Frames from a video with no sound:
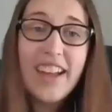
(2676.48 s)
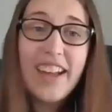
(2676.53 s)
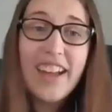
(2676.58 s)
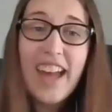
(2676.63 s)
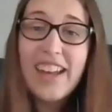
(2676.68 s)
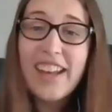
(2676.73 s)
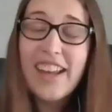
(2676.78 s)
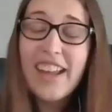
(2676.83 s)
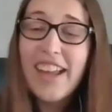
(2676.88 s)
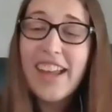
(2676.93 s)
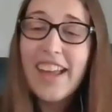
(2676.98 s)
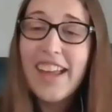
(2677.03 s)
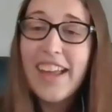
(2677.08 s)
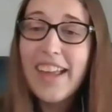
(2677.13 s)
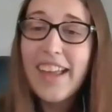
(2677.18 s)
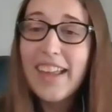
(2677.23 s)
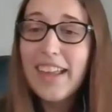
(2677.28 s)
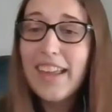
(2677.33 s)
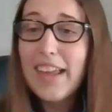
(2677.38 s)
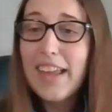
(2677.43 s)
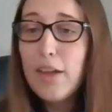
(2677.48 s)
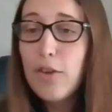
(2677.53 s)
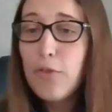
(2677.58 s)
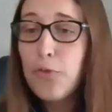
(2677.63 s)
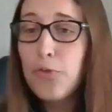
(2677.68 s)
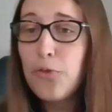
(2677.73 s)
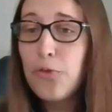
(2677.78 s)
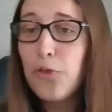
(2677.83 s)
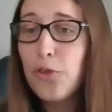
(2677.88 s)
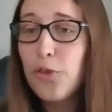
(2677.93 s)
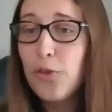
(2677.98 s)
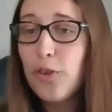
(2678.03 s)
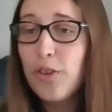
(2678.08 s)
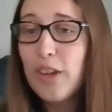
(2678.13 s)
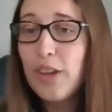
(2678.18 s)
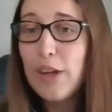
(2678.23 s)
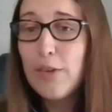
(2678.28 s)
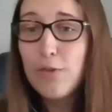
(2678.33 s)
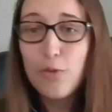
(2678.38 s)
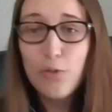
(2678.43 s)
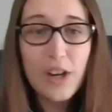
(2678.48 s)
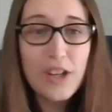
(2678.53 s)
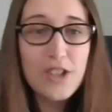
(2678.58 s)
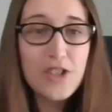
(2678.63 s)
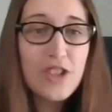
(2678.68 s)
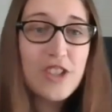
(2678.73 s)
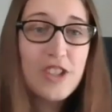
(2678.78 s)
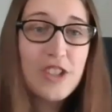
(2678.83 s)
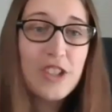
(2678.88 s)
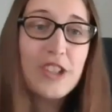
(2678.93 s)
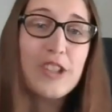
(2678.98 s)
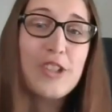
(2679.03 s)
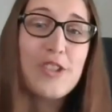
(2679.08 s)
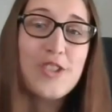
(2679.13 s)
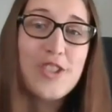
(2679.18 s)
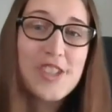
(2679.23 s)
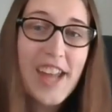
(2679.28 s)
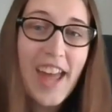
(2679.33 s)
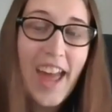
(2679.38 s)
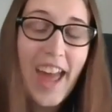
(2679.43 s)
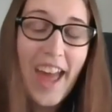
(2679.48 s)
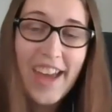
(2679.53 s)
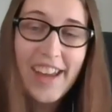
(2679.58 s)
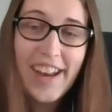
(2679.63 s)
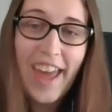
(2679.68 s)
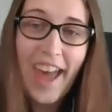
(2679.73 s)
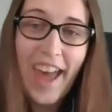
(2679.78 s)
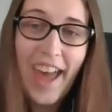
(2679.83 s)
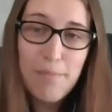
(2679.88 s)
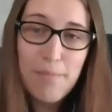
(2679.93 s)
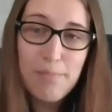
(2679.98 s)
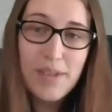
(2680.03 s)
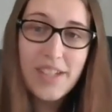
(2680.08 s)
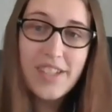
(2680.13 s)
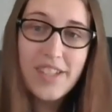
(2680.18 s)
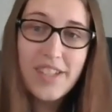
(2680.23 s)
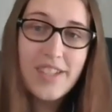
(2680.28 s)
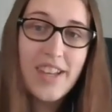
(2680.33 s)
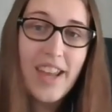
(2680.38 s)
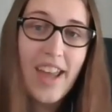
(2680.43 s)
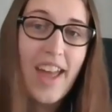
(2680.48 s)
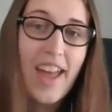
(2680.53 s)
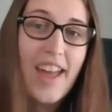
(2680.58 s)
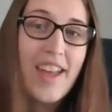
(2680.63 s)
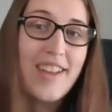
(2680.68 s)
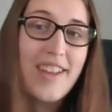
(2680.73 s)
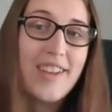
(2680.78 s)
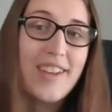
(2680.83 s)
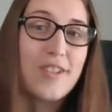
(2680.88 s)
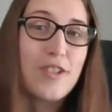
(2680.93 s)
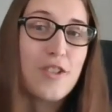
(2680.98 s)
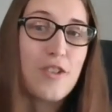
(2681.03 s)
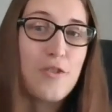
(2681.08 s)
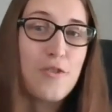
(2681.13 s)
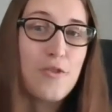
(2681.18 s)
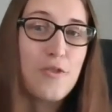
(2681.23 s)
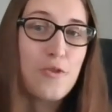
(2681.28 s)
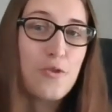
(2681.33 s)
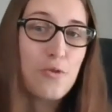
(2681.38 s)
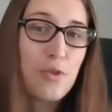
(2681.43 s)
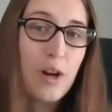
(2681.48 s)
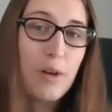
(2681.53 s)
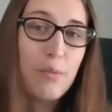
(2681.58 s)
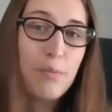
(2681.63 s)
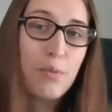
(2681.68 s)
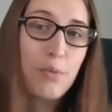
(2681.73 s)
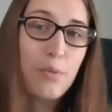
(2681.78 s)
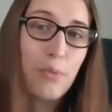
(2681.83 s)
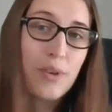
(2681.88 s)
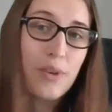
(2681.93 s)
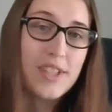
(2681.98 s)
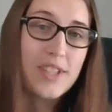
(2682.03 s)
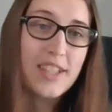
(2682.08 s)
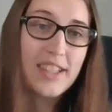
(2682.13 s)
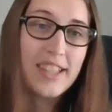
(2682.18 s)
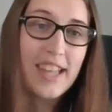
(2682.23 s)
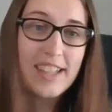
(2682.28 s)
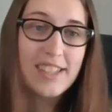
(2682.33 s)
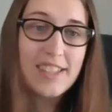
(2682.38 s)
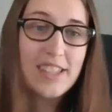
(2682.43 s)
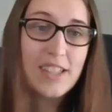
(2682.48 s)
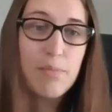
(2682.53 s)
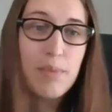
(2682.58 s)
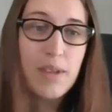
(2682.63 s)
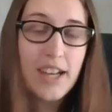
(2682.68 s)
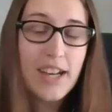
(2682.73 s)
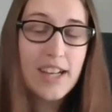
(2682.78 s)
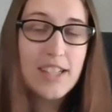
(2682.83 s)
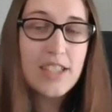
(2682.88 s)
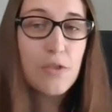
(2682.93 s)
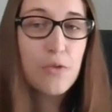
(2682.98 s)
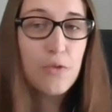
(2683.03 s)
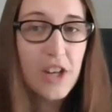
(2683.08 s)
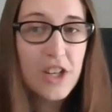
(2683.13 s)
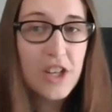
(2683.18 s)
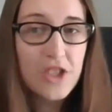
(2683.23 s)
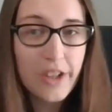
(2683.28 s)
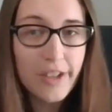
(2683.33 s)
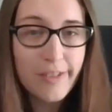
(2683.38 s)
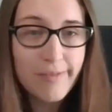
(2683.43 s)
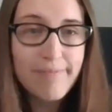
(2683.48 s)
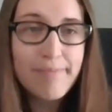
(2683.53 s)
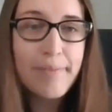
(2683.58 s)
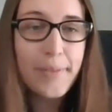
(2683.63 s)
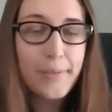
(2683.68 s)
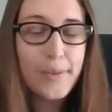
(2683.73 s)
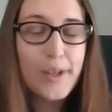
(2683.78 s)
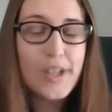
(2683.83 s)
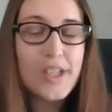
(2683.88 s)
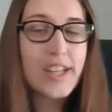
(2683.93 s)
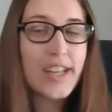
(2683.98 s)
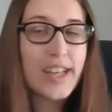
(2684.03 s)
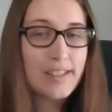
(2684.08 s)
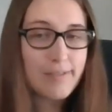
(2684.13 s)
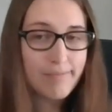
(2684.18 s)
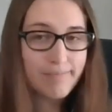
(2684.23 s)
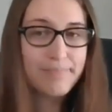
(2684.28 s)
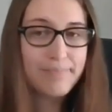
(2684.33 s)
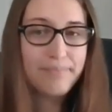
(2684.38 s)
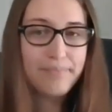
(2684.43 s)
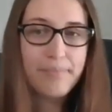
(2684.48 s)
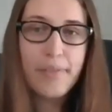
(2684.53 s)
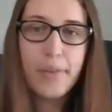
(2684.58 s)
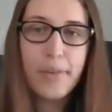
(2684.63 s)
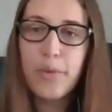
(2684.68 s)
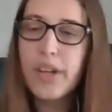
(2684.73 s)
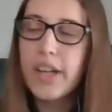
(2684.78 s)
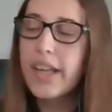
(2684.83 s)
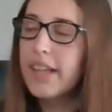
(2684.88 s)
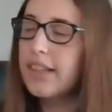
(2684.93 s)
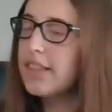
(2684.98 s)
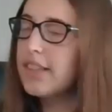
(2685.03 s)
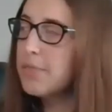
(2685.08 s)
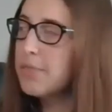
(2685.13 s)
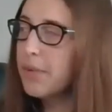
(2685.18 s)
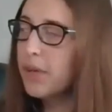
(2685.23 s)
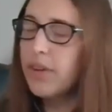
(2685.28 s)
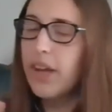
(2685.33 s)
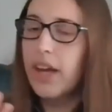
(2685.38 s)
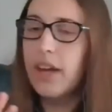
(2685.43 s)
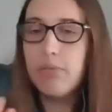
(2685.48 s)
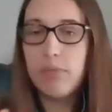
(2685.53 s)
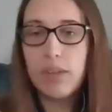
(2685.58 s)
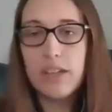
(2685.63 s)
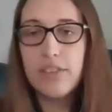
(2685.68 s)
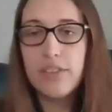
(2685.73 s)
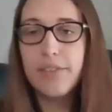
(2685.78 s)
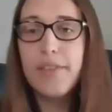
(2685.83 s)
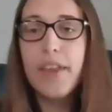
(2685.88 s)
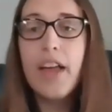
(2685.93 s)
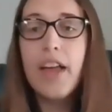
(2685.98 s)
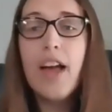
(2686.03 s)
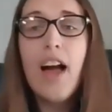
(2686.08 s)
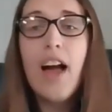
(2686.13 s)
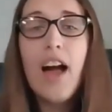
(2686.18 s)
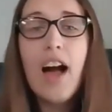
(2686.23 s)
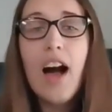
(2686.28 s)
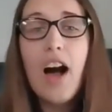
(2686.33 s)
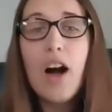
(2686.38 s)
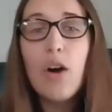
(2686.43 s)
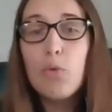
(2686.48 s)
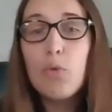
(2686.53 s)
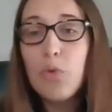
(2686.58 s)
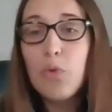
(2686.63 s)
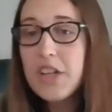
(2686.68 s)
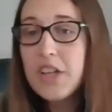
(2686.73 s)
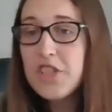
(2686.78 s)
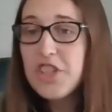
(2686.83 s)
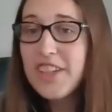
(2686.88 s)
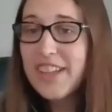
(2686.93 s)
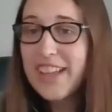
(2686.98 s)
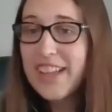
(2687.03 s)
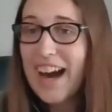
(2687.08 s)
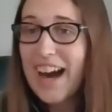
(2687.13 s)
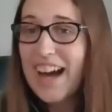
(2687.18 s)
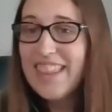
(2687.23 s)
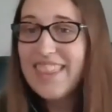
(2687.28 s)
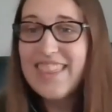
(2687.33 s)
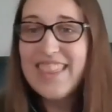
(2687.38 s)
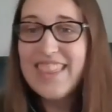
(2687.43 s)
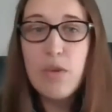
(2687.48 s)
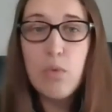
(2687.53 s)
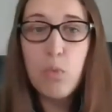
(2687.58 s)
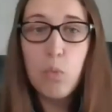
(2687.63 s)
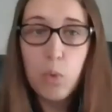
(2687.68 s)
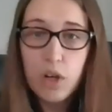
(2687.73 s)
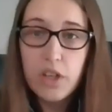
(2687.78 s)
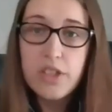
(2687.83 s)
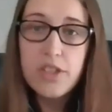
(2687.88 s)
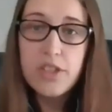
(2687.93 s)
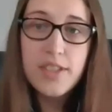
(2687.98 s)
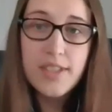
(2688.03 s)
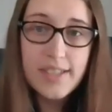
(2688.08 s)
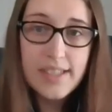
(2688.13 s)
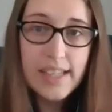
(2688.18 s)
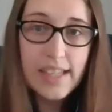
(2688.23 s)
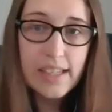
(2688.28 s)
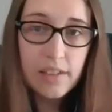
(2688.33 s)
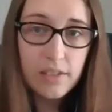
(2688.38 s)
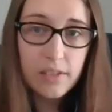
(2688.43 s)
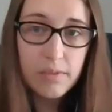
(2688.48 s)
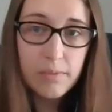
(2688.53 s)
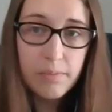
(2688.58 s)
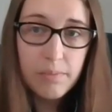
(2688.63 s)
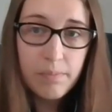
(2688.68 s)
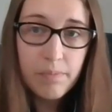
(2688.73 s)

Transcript: again, if Russian collusion had happened and Trump was elected because of Russia, which again, ridiculous, but okay, whatever. Russia got the worst deal.